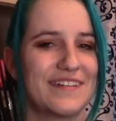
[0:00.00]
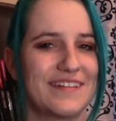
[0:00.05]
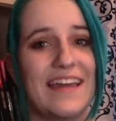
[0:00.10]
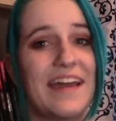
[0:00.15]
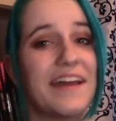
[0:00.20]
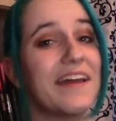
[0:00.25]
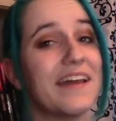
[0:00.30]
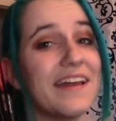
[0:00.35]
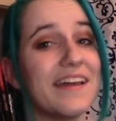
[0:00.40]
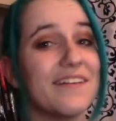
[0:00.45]

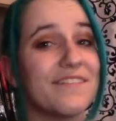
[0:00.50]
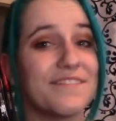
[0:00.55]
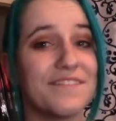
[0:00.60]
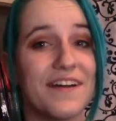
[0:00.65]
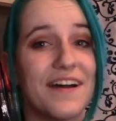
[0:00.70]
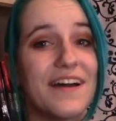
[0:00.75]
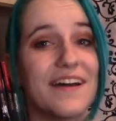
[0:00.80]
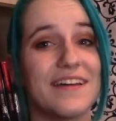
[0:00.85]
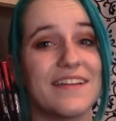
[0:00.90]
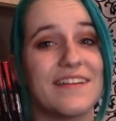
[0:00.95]
Yay,
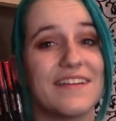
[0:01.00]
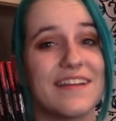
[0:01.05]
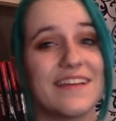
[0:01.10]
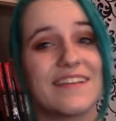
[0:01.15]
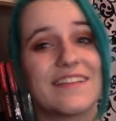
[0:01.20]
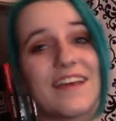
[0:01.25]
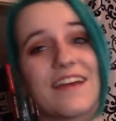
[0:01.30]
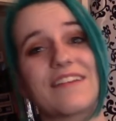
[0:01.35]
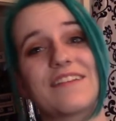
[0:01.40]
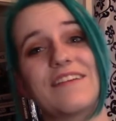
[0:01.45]
fun,
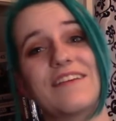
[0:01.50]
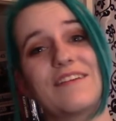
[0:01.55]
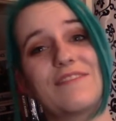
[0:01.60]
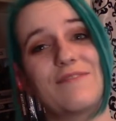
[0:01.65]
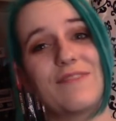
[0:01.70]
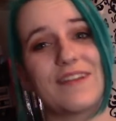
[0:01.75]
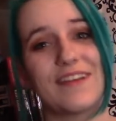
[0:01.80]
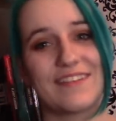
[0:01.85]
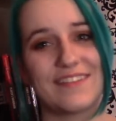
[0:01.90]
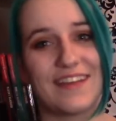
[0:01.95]
exactly
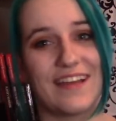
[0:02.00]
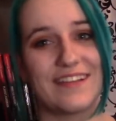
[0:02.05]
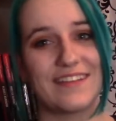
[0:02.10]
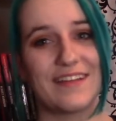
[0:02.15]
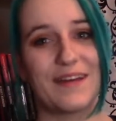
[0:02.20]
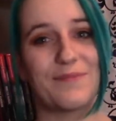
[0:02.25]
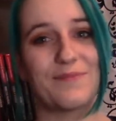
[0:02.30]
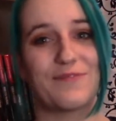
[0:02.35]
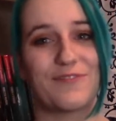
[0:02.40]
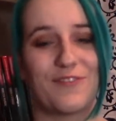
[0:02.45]
what I
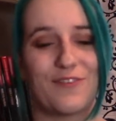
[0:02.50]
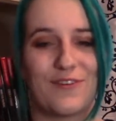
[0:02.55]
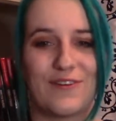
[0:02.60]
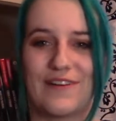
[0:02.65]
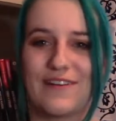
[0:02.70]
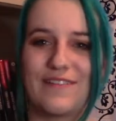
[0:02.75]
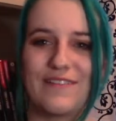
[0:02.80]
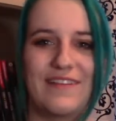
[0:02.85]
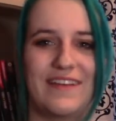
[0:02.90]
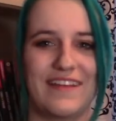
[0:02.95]
signed up
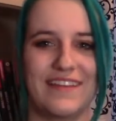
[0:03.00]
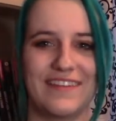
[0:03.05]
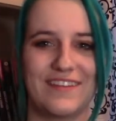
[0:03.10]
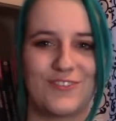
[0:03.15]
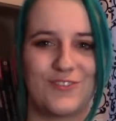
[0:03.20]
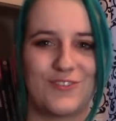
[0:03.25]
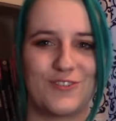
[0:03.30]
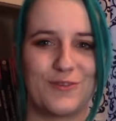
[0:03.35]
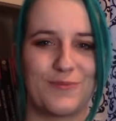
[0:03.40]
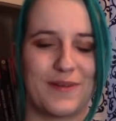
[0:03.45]
for in
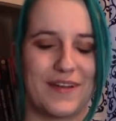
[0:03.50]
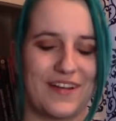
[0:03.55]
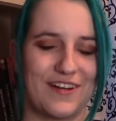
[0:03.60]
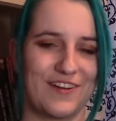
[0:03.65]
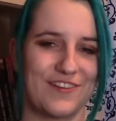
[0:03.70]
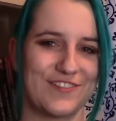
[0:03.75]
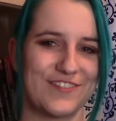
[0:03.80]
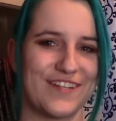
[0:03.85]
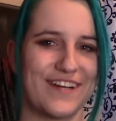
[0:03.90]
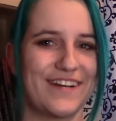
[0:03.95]
this
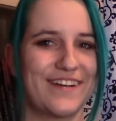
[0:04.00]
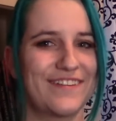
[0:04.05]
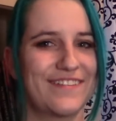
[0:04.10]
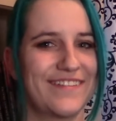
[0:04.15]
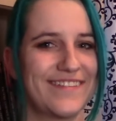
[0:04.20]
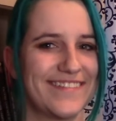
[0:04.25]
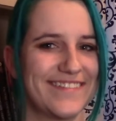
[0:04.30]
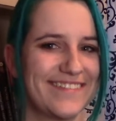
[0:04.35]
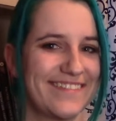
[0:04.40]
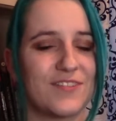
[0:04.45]
superhero show.